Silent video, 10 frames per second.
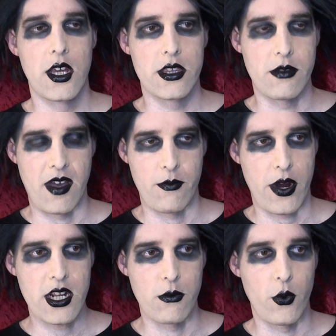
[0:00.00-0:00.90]
the
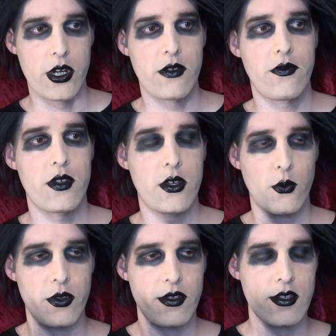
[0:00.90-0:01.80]
vibranium? What if it
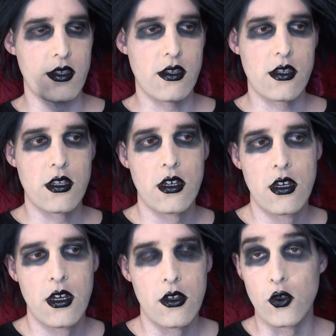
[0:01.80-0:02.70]
was
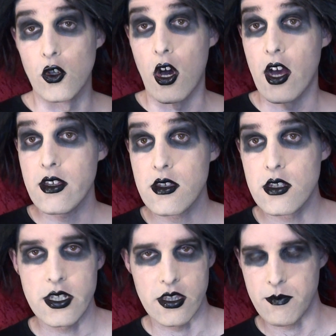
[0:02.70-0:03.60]

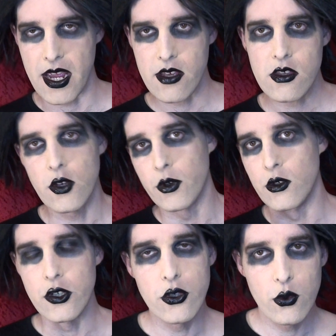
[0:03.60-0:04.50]
lost in space? No
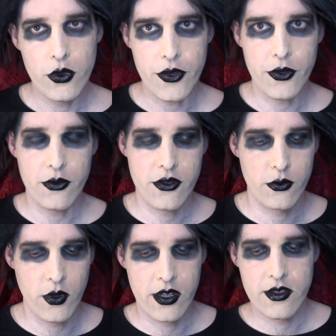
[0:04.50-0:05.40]
one knew what the Soul Stone
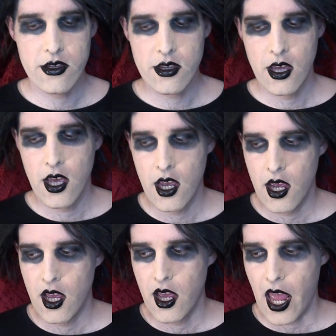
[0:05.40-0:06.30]
was.
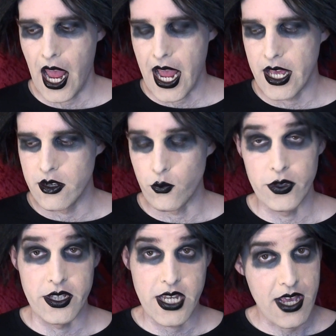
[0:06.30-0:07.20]
And when
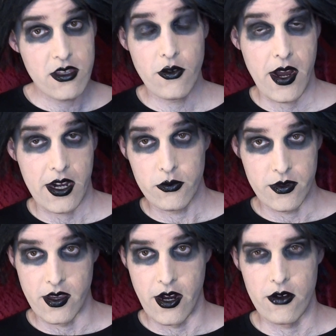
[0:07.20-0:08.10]
the Tesseract
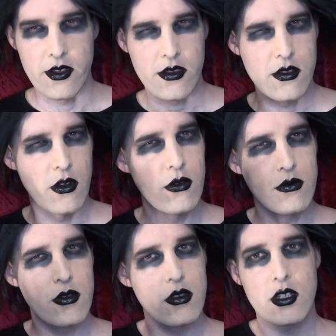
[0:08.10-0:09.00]
was there, the
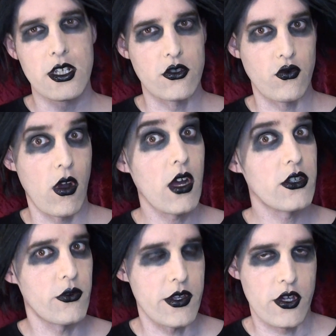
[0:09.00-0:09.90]
stones get drawn
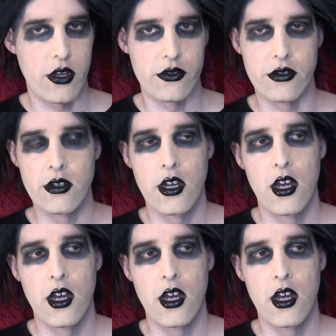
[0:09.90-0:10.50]
to each other,